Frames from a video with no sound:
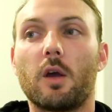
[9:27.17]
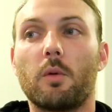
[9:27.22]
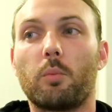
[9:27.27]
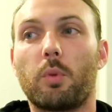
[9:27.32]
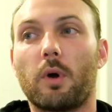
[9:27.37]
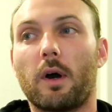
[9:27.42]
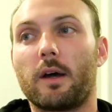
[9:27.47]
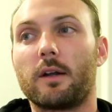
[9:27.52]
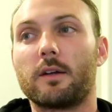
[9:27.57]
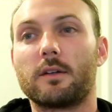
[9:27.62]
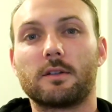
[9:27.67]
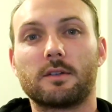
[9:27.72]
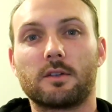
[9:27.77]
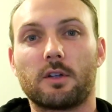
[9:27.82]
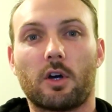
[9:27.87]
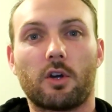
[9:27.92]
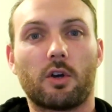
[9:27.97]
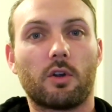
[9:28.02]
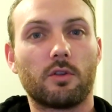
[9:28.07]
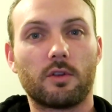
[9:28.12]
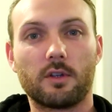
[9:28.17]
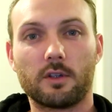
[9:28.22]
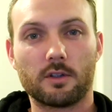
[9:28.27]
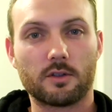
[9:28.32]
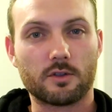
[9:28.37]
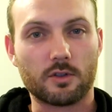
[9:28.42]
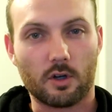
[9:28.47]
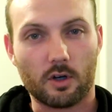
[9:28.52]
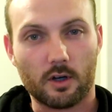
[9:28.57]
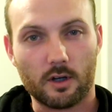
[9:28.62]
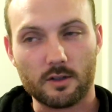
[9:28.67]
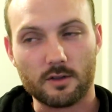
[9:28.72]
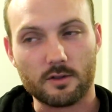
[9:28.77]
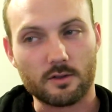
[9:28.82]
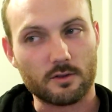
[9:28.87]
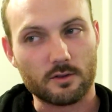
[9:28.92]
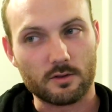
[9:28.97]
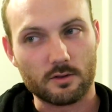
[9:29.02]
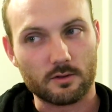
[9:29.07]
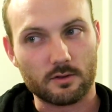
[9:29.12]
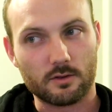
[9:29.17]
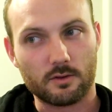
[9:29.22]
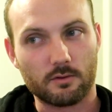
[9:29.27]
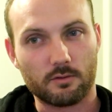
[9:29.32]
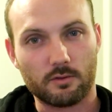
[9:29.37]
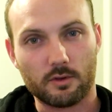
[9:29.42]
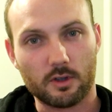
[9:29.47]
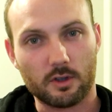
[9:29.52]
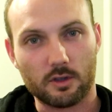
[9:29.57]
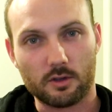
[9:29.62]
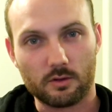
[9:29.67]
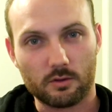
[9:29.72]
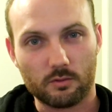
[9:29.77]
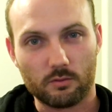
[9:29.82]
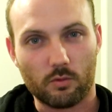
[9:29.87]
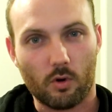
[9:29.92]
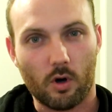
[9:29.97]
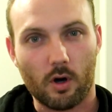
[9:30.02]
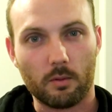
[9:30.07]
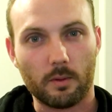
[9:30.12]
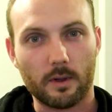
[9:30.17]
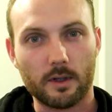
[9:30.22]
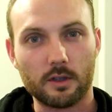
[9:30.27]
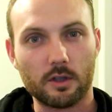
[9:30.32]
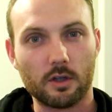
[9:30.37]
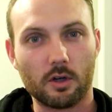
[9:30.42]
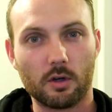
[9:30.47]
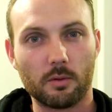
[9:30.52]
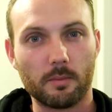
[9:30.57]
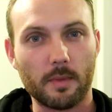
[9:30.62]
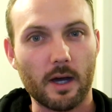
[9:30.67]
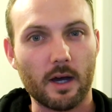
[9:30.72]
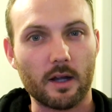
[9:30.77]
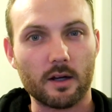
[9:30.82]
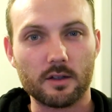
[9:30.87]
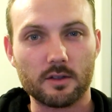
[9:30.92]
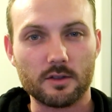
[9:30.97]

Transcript: but I don't think tires is the freaking right way to go about it.